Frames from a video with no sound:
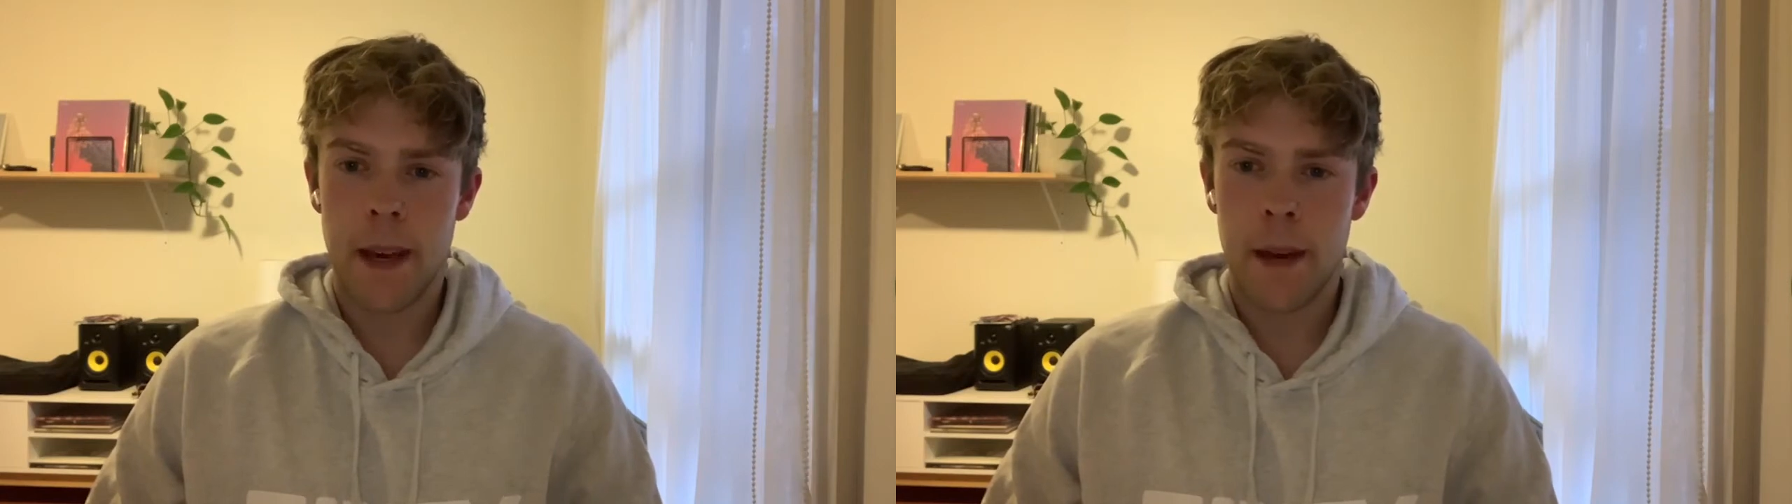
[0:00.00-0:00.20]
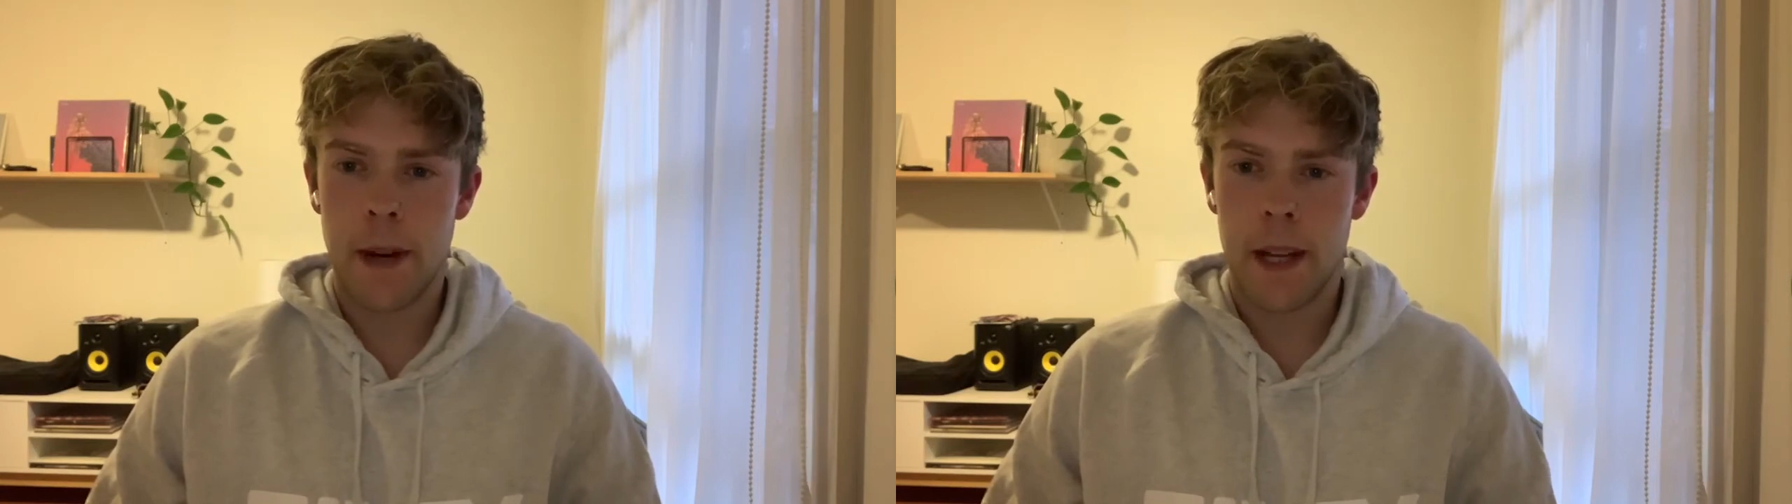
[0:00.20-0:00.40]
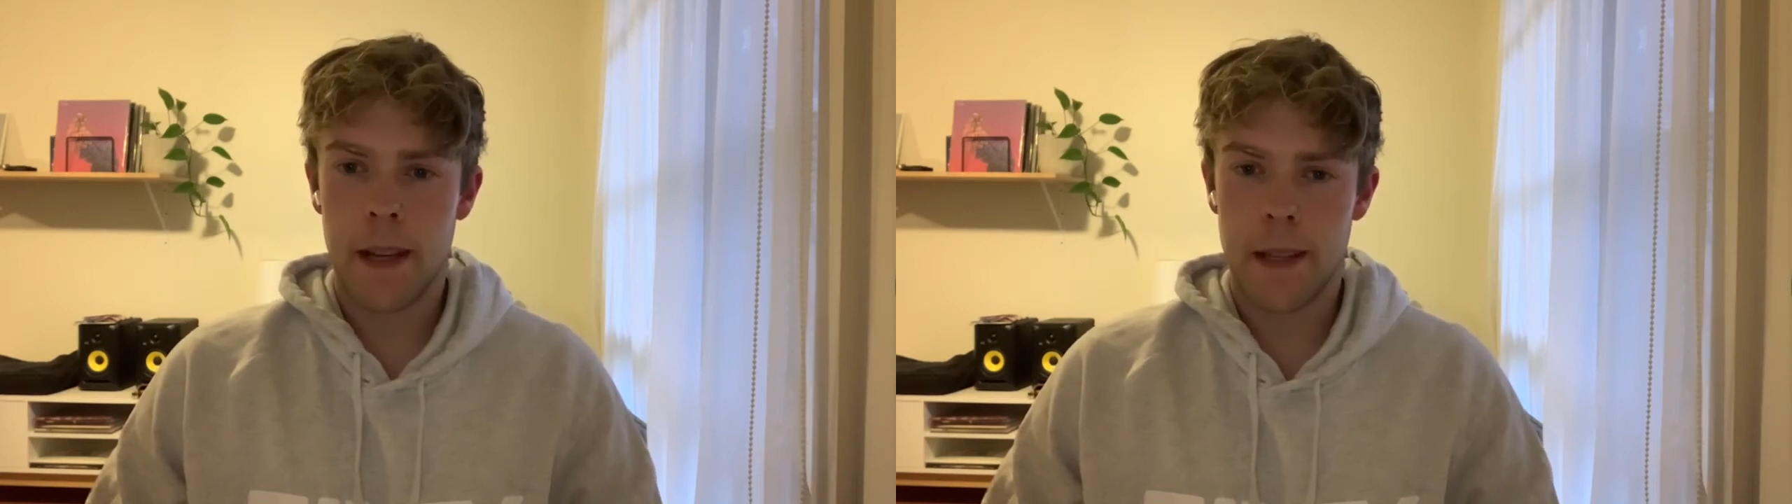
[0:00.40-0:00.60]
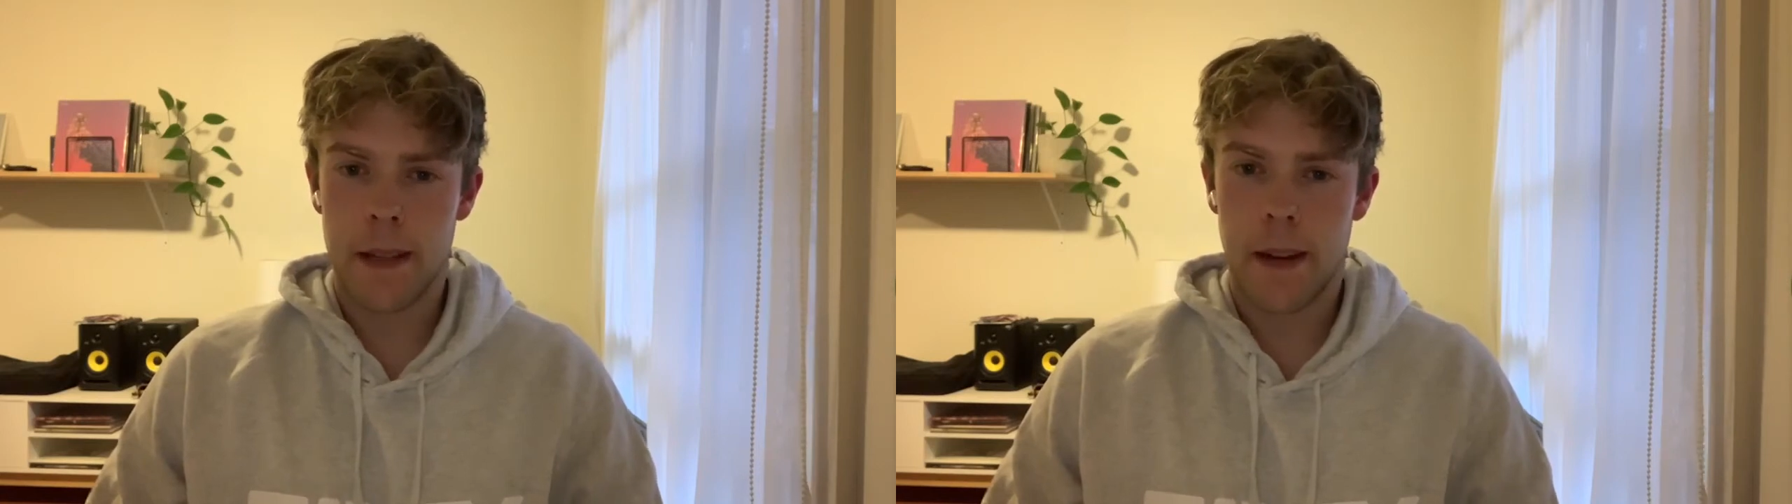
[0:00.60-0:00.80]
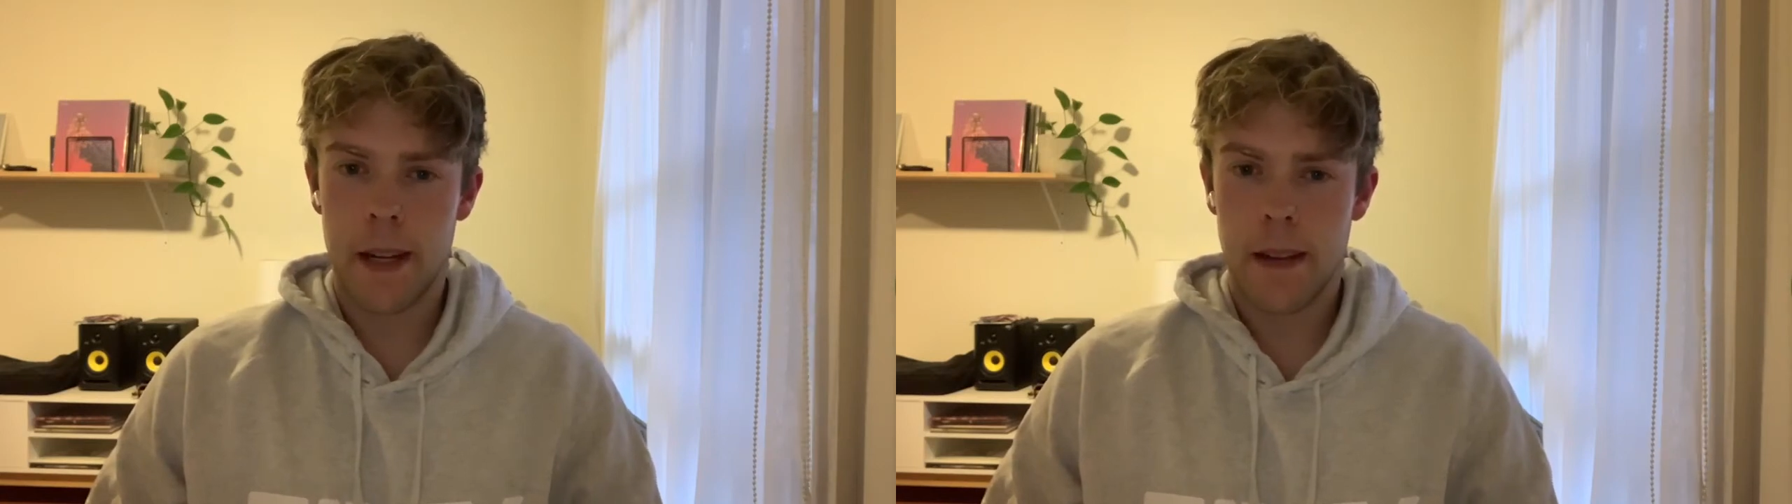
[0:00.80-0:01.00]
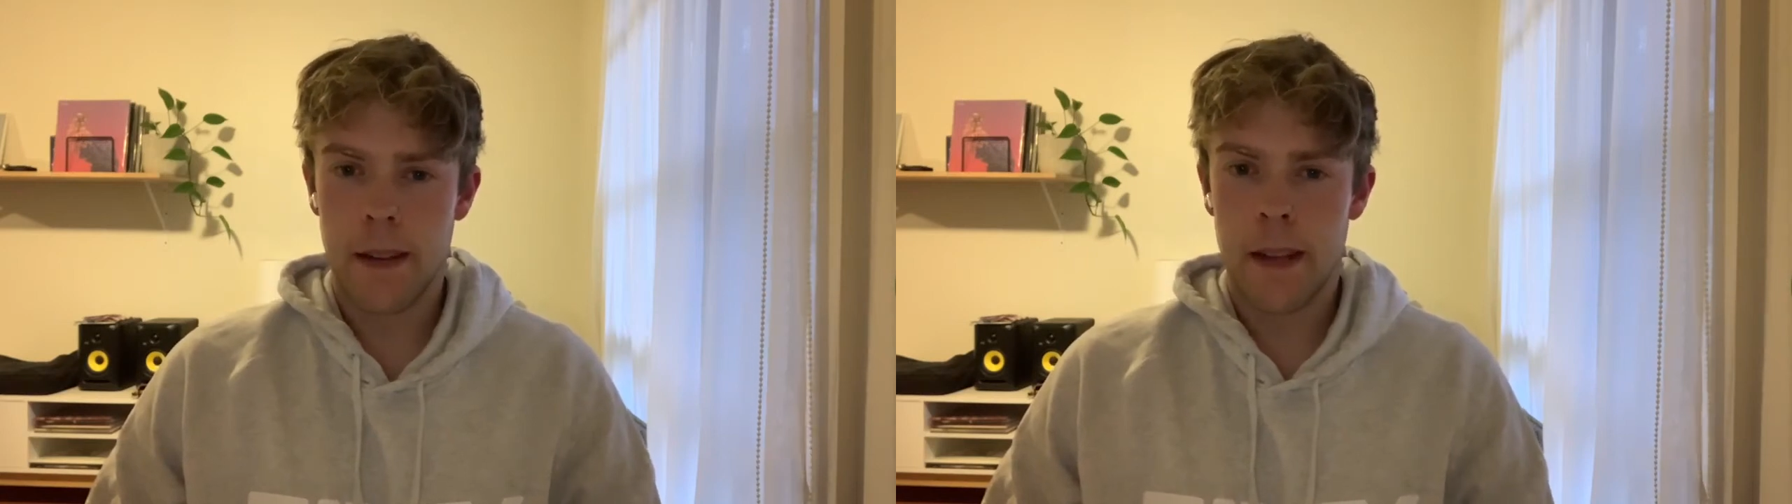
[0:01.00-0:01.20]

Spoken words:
there by their side